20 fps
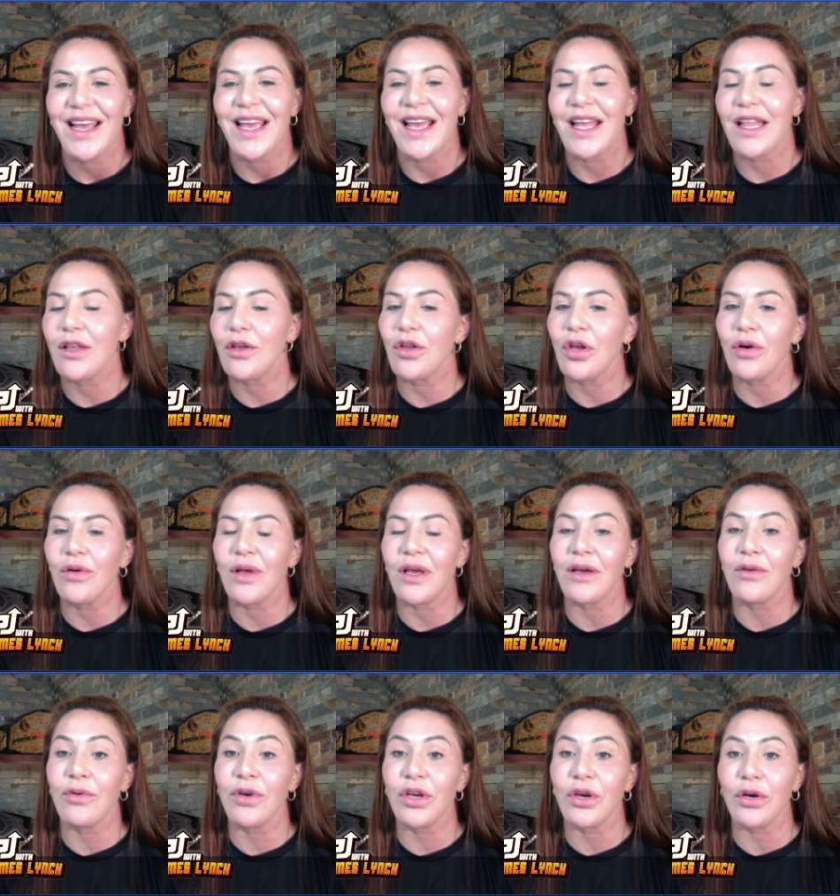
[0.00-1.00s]
And you know,
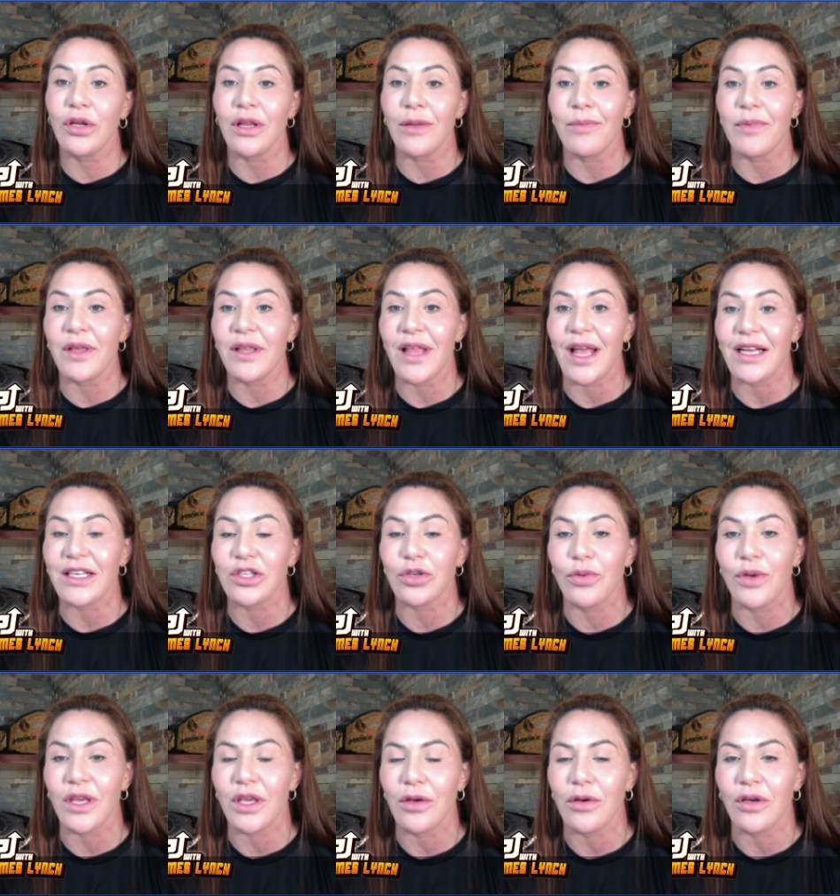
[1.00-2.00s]
we're gonna be next
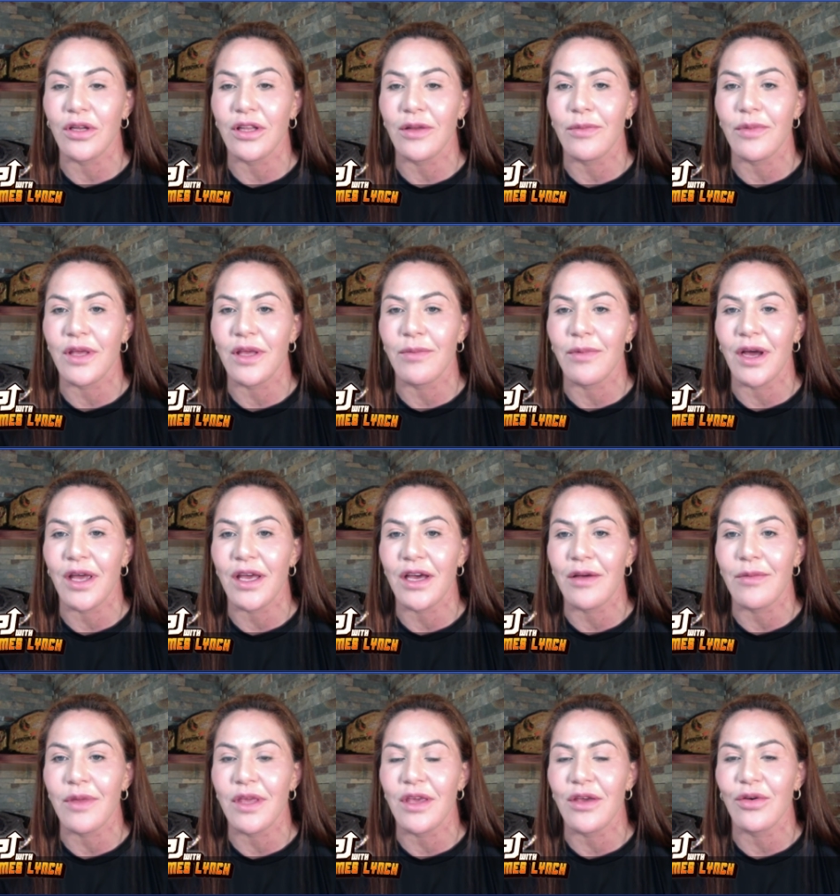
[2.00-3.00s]
week. You're gonna be in
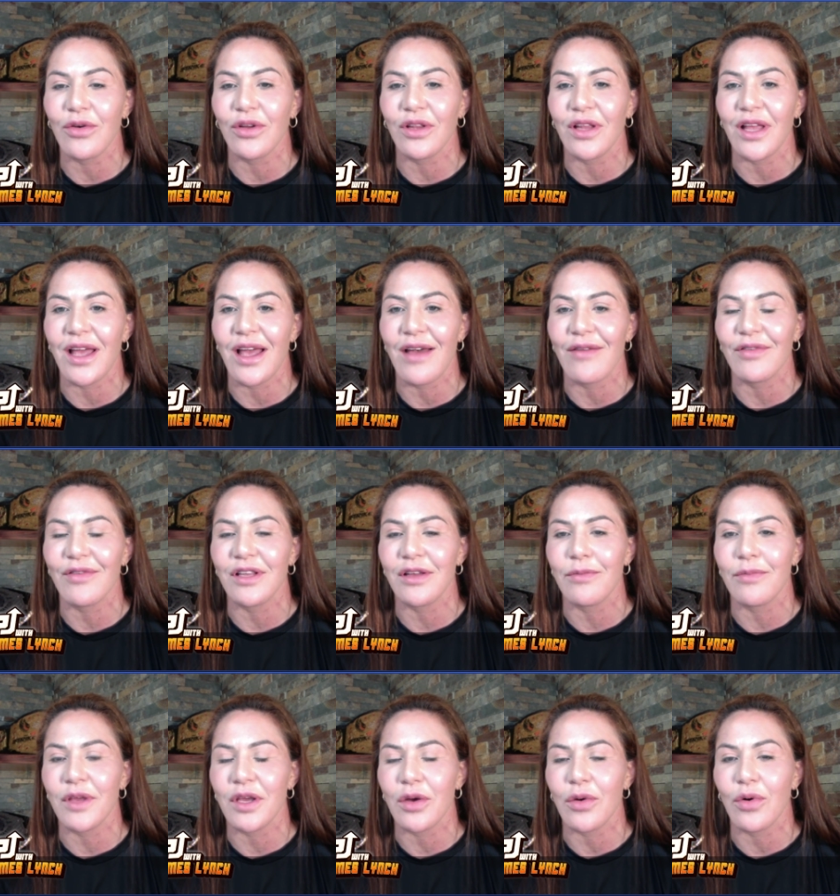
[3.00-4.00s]
Miami. You're gonna have the
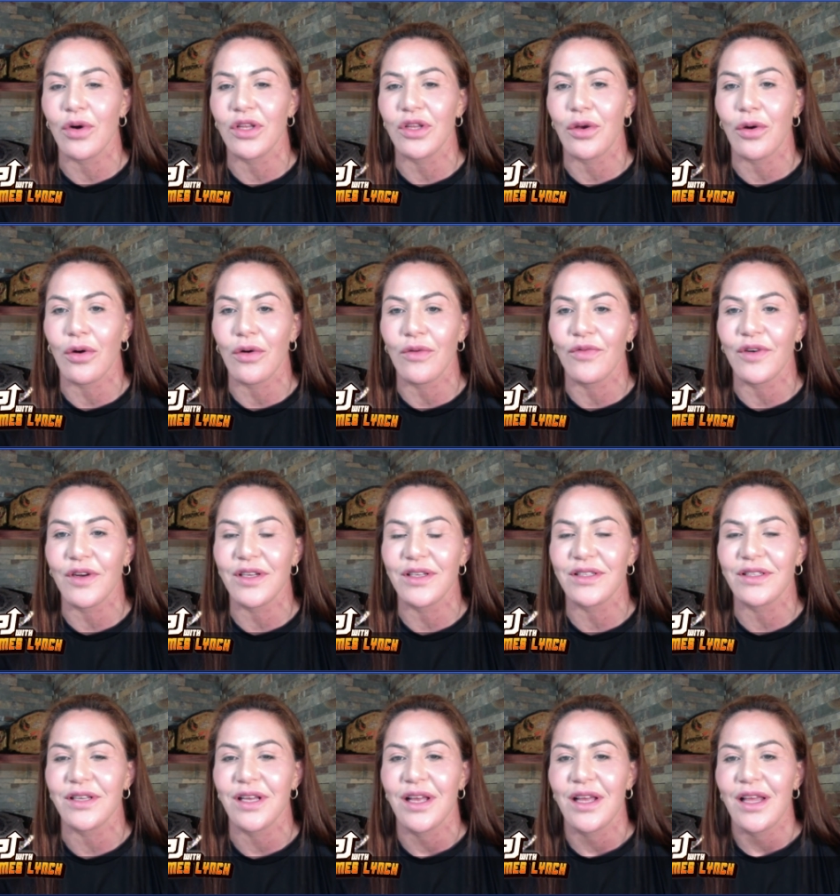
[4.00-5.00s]
Bitcoin
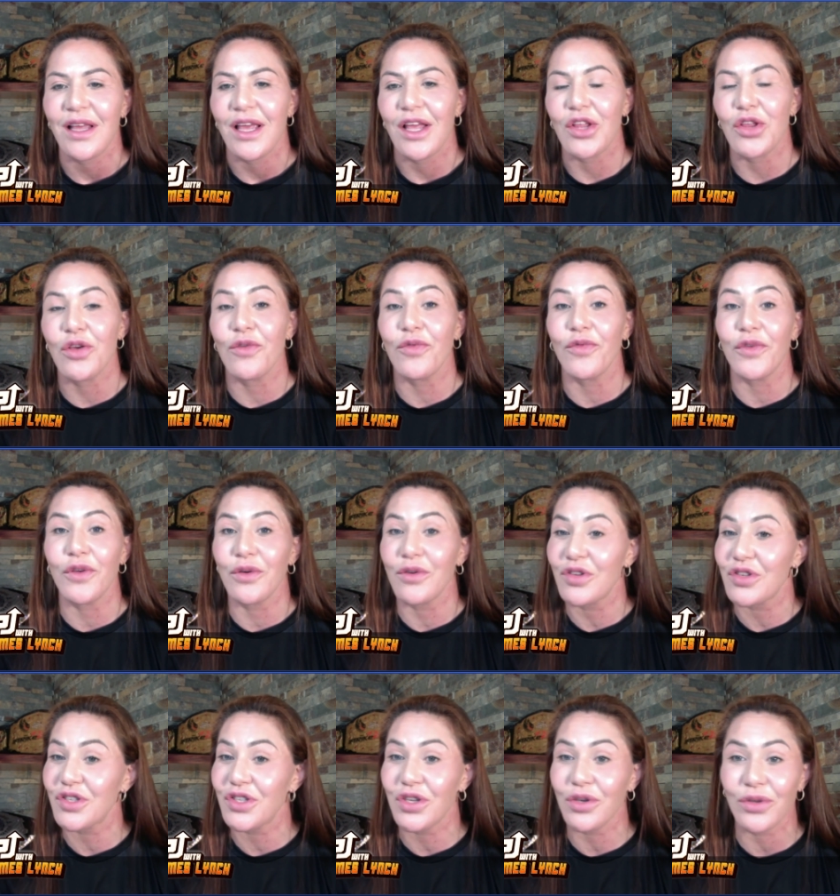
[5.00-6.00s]
conference. And if you
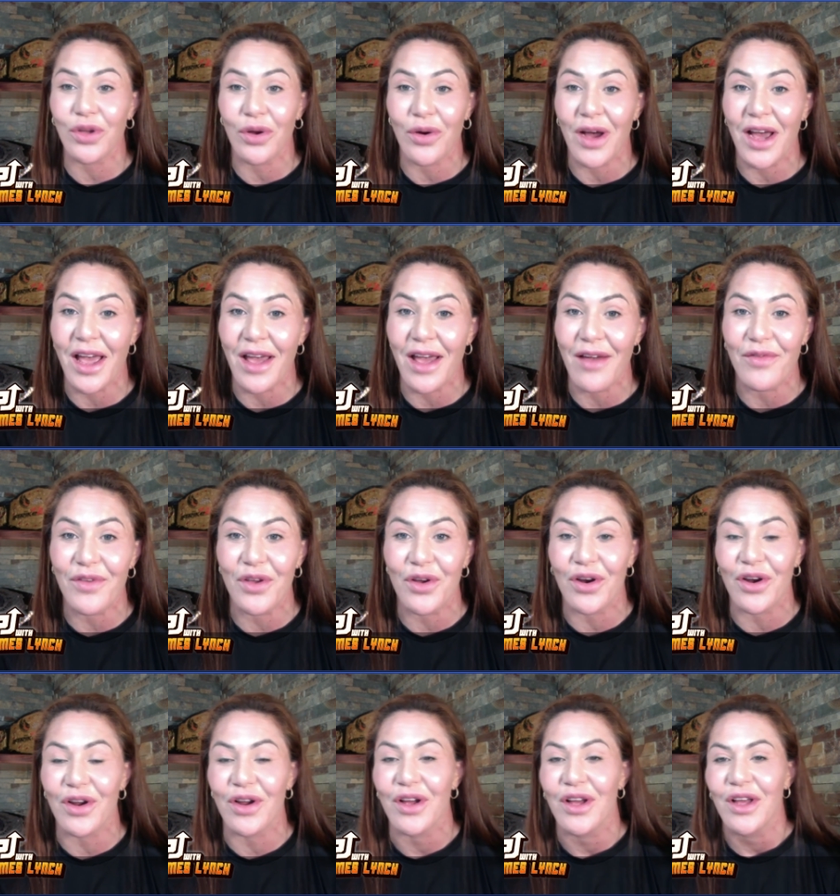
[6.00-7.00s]
still don't have
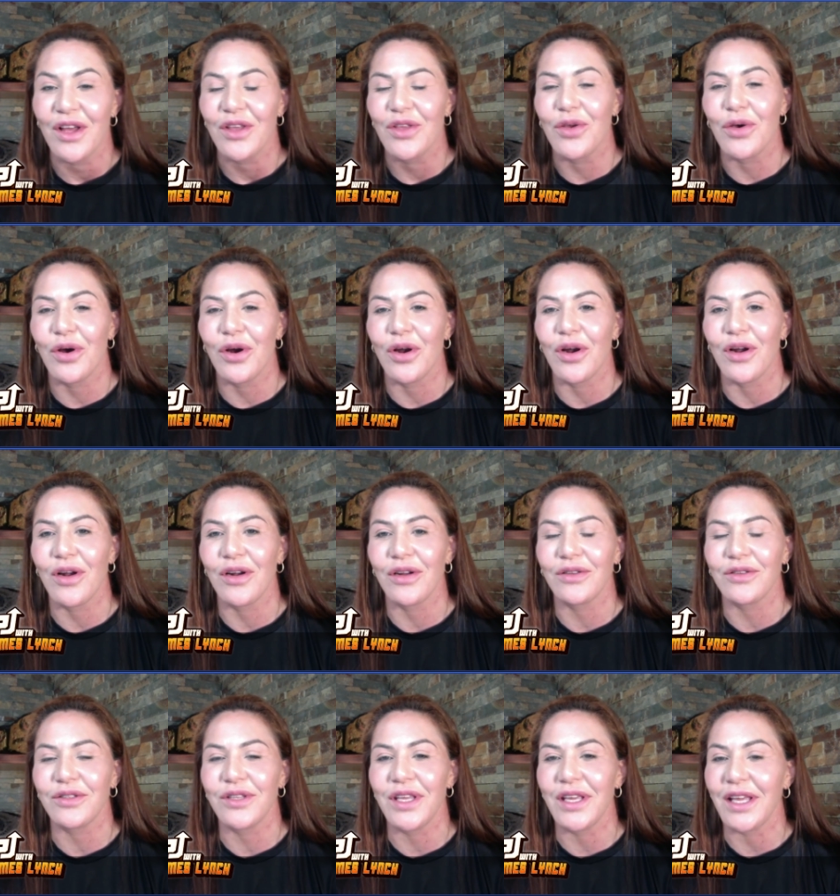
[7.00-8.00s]
your
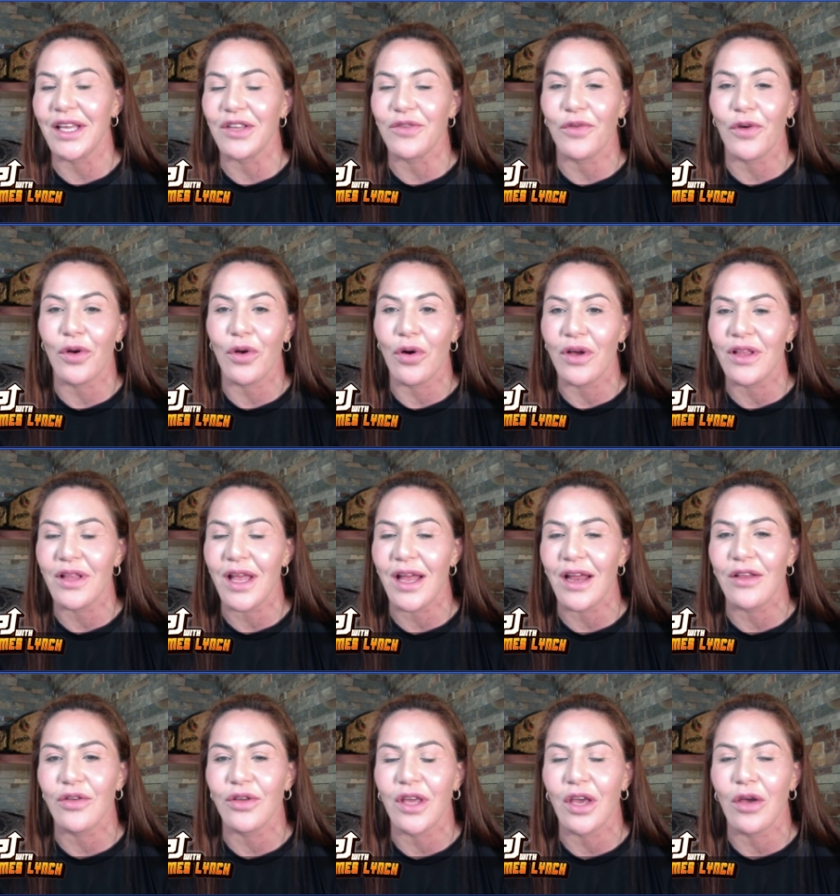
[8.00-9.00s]
your tickets for going there,
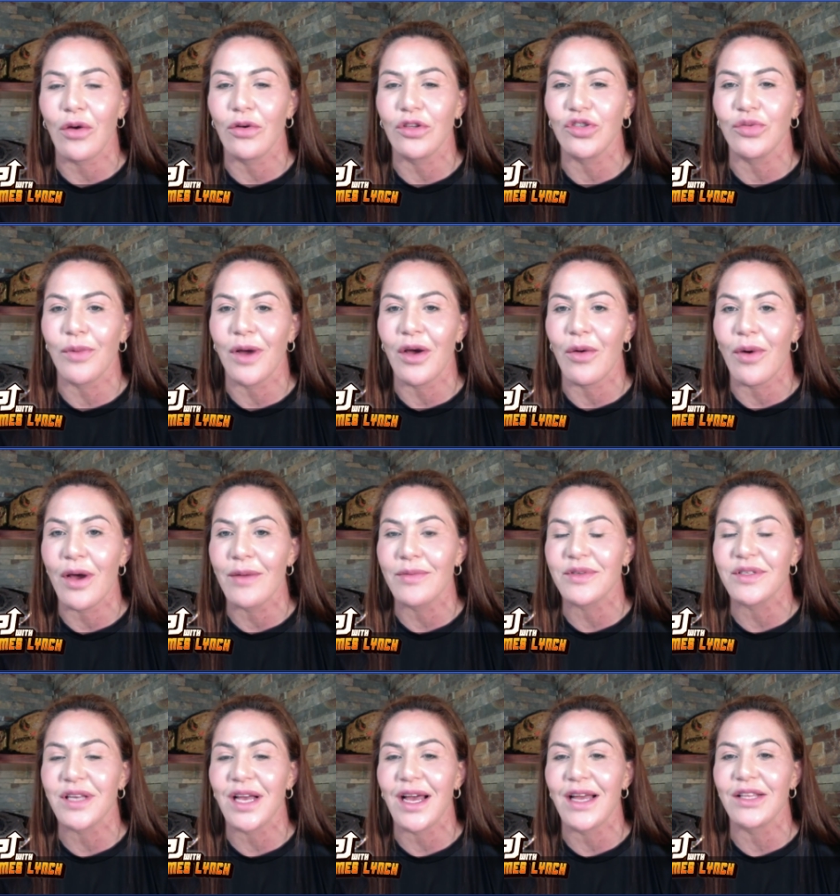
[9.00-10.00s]
you can go to my
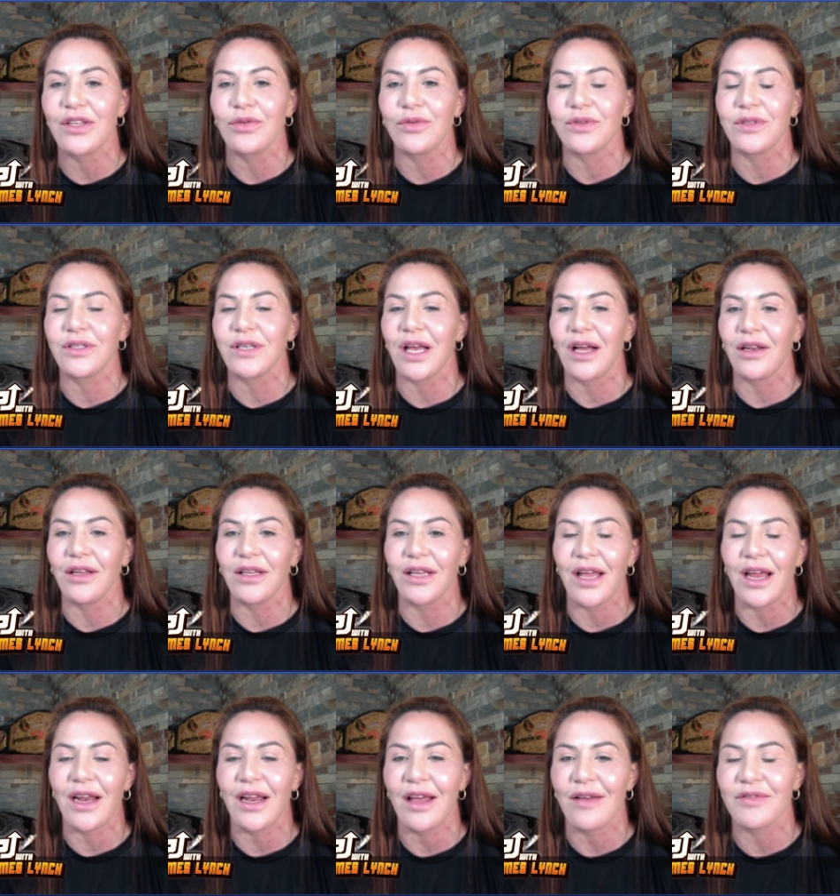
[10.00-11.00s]
website. You sell
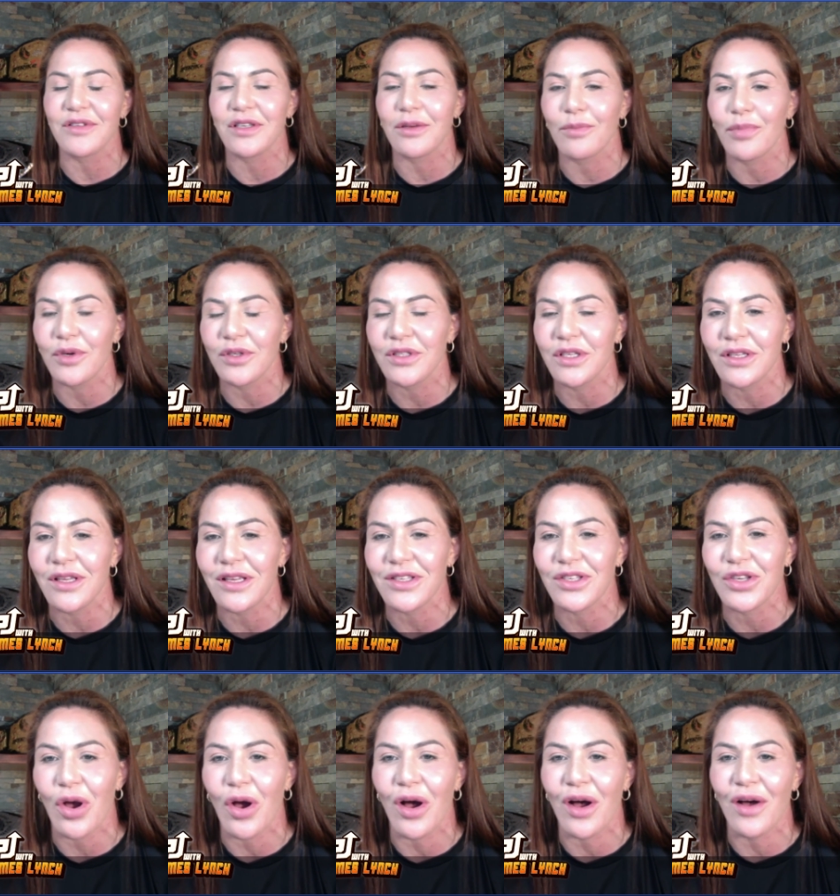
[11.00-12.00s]
there, have some
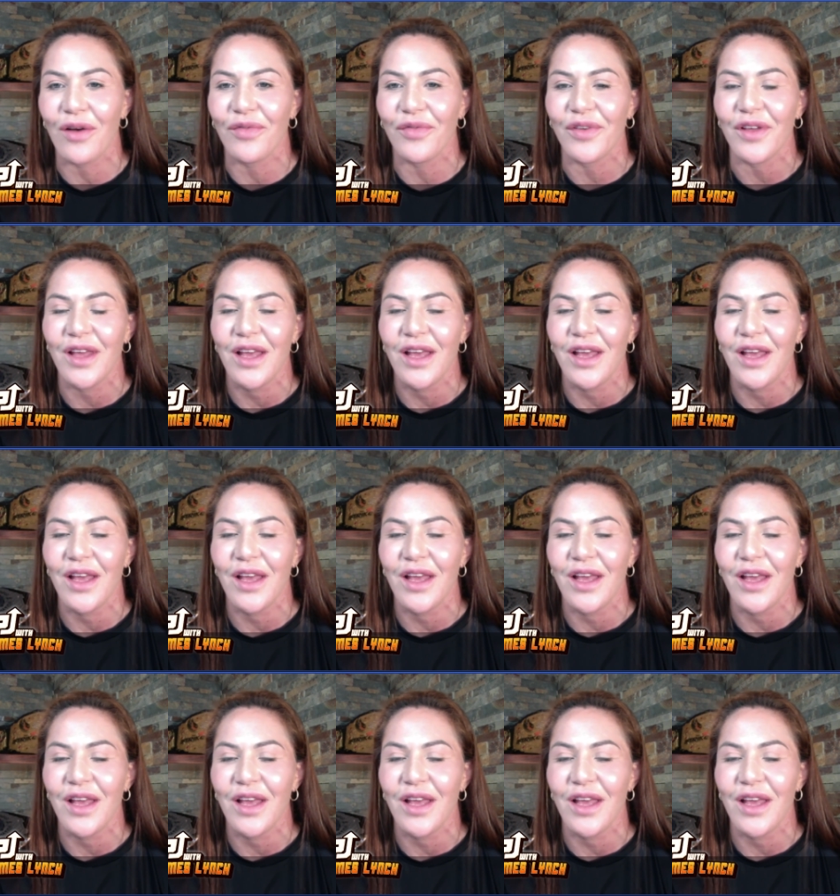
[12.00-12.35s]
percentage off.